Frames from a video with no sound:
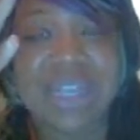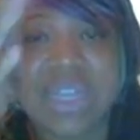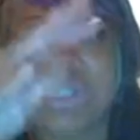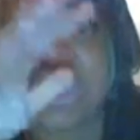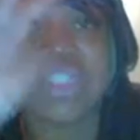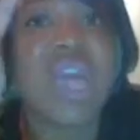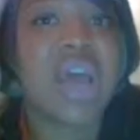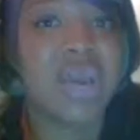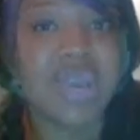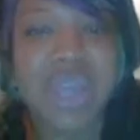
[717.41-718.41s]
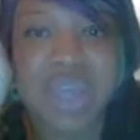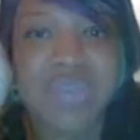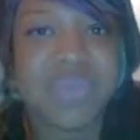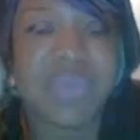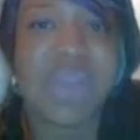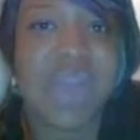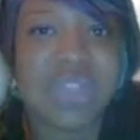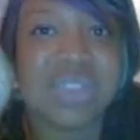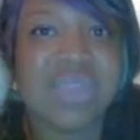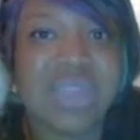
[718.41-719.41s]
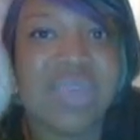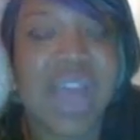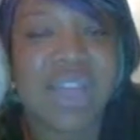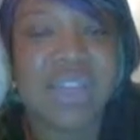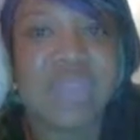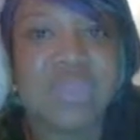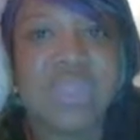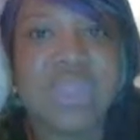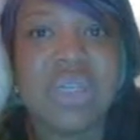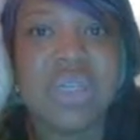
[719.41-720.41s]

Like, it's just not okay for me not to have vacuumed